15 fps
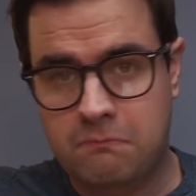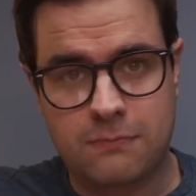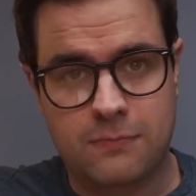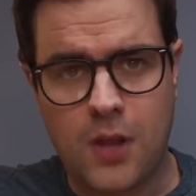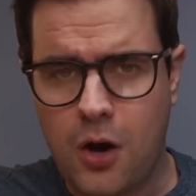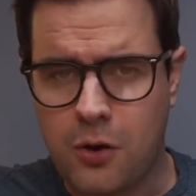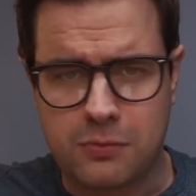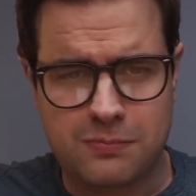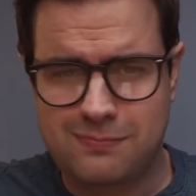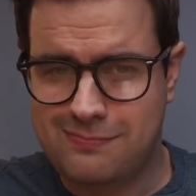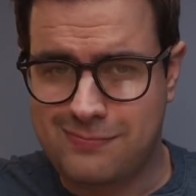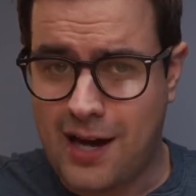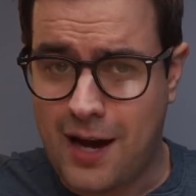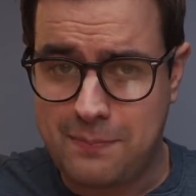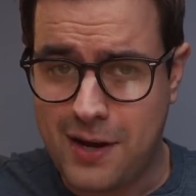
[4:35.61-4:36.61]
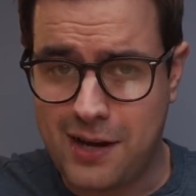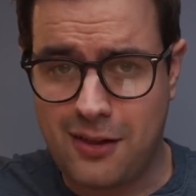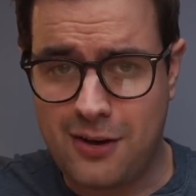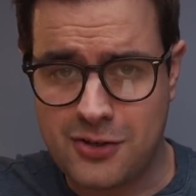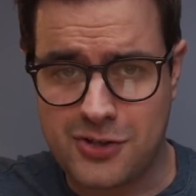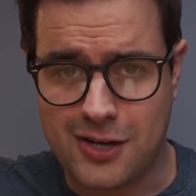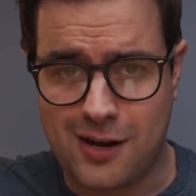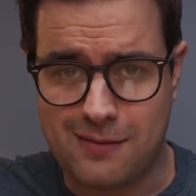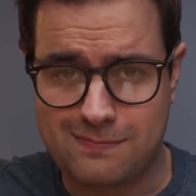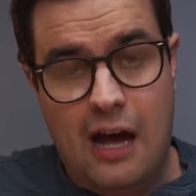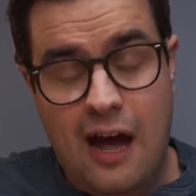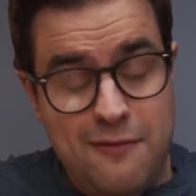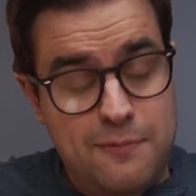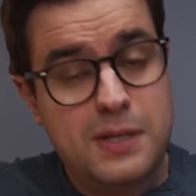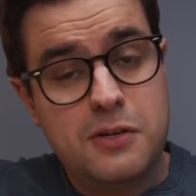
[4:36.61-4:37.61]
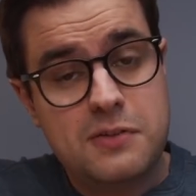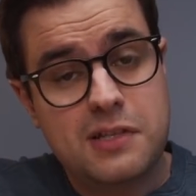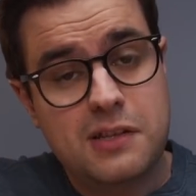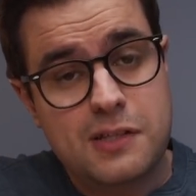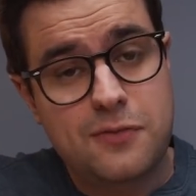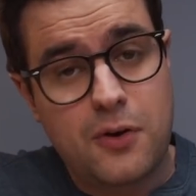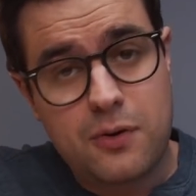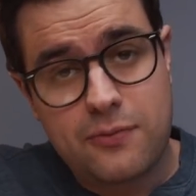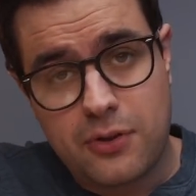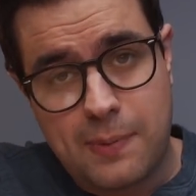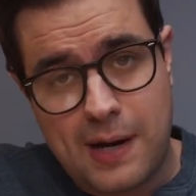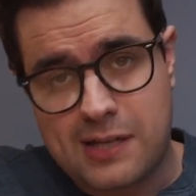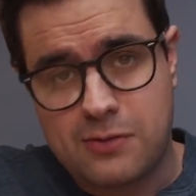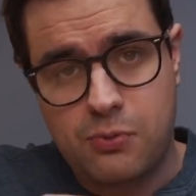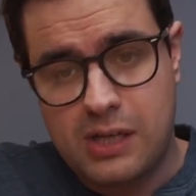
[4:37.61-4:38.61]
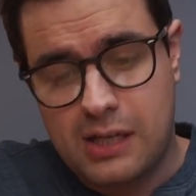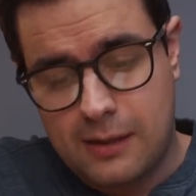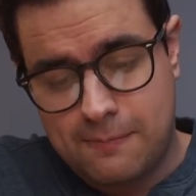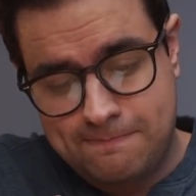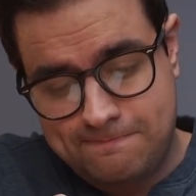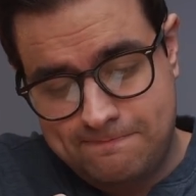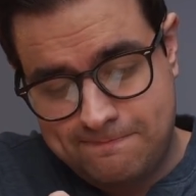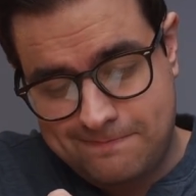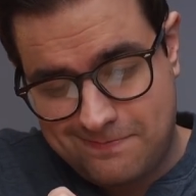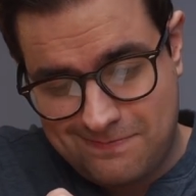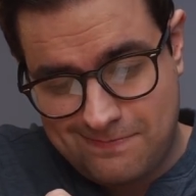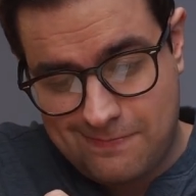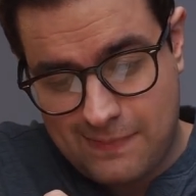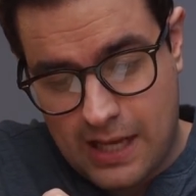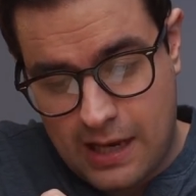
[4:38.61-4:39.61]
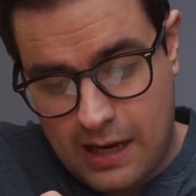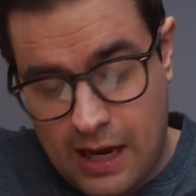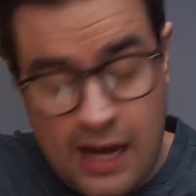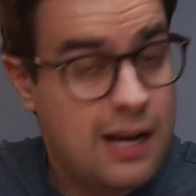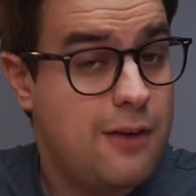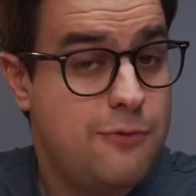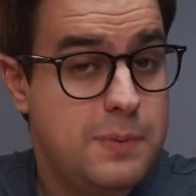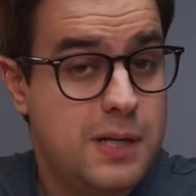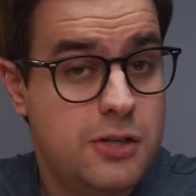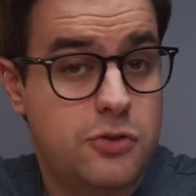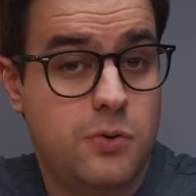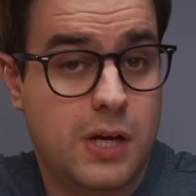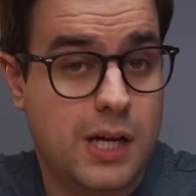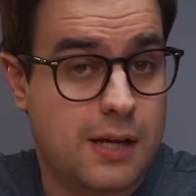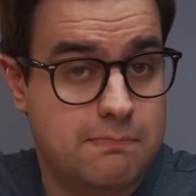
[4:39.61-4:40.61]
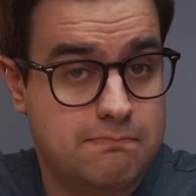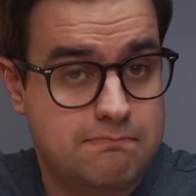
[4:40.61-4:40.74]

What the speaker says: No, not by a long shot. I've been using this phone for the past week, and I've been enjoying it.